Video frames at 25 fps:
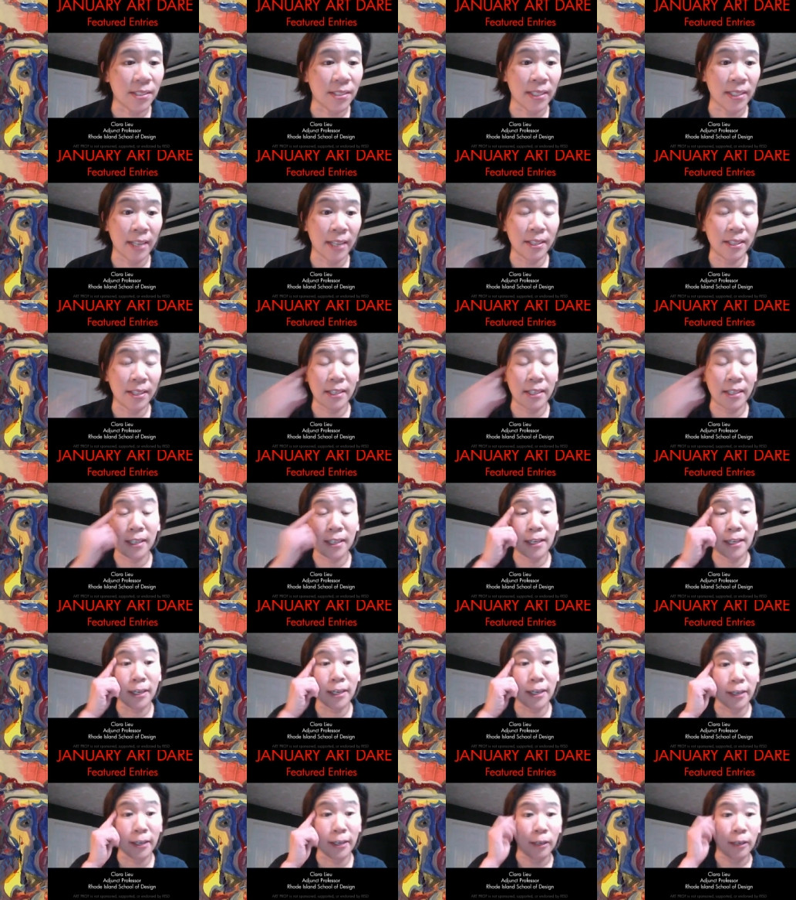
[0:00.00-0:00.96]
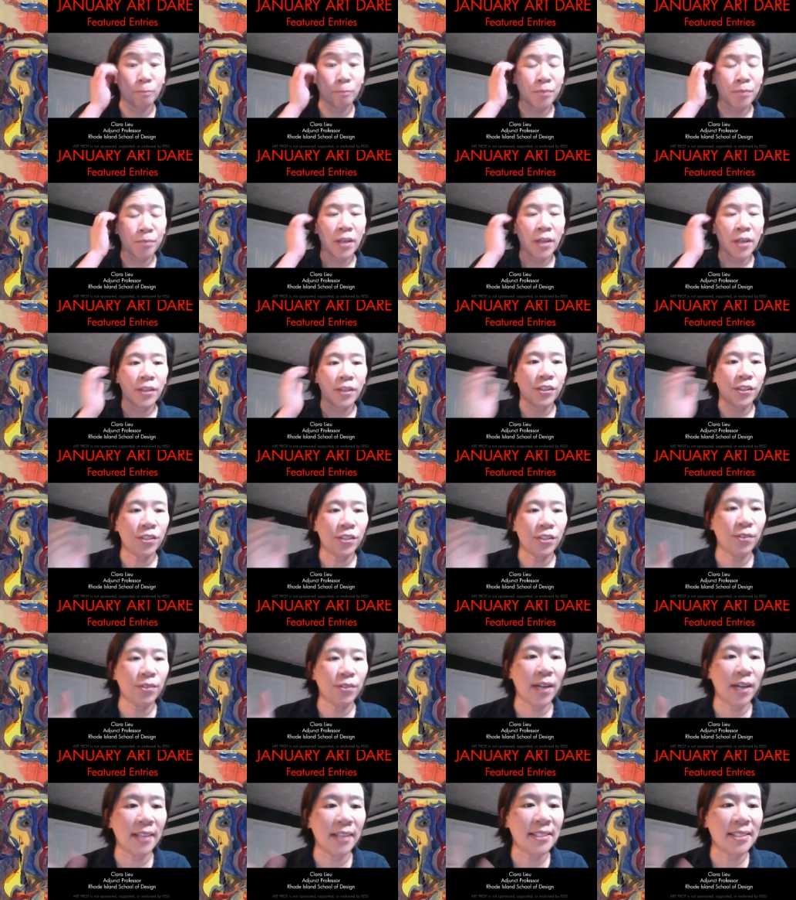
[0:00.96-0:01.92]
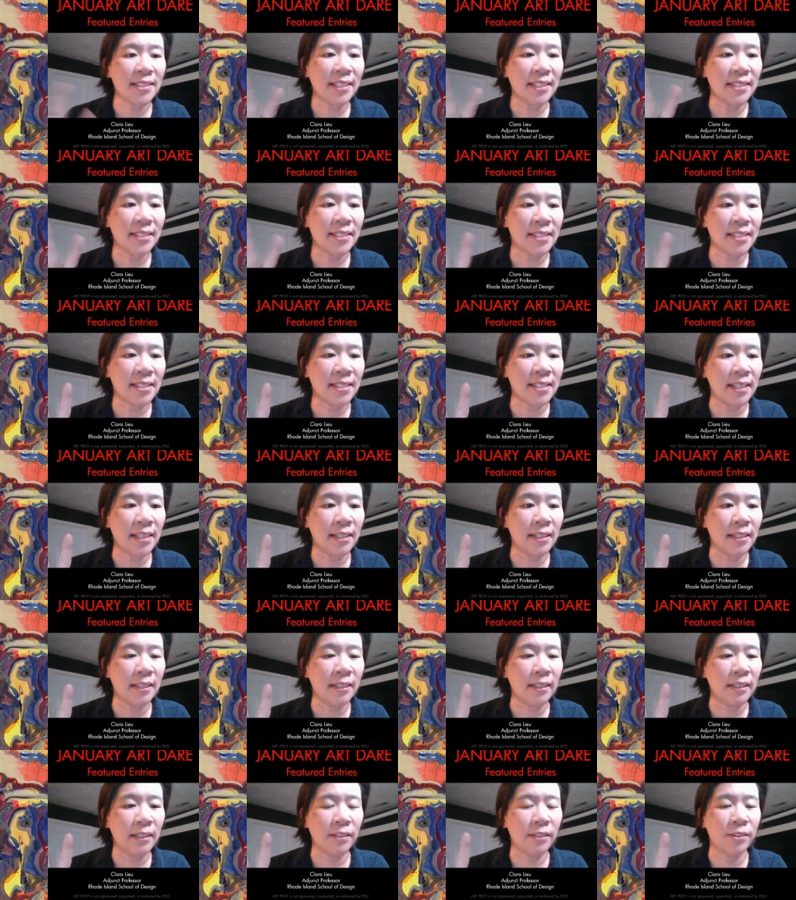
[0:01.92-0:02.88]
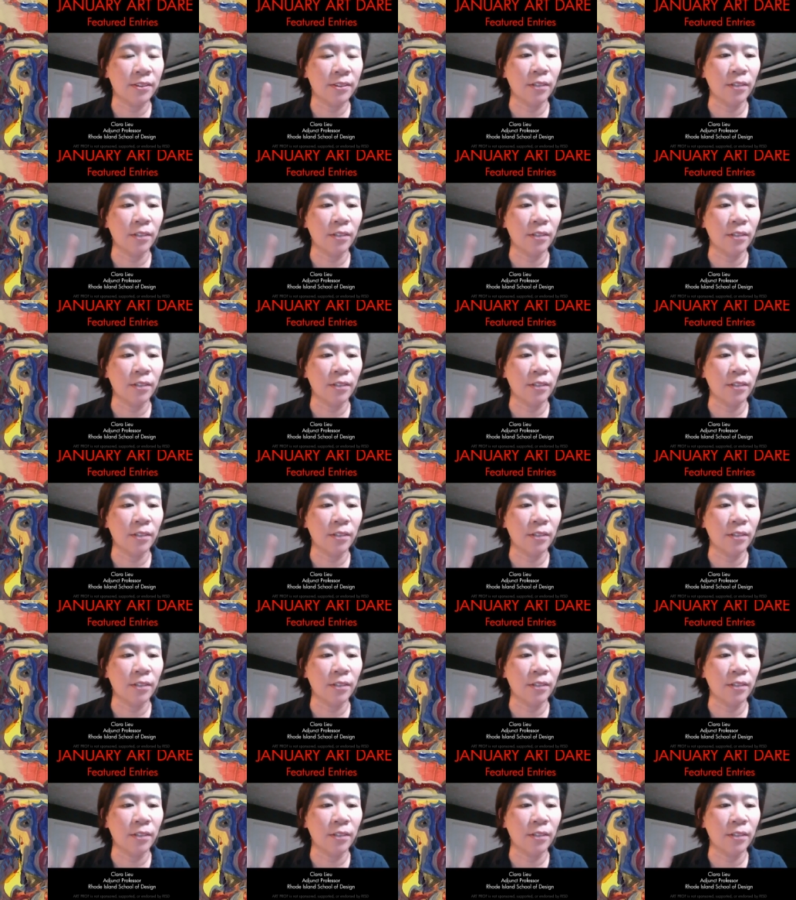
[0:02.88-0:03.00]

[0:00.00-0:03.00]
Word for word: And I think here you guys can see the